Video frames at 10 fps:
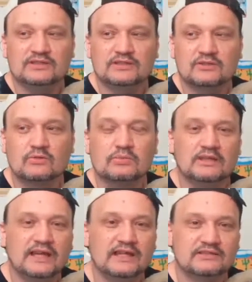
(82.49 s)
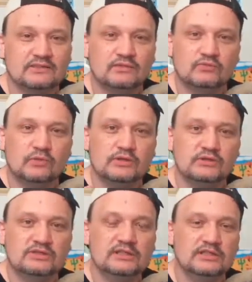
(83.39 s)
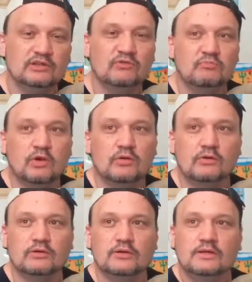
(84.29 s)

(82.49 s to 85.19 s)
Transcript: and it's going to be the last of what you see of my art.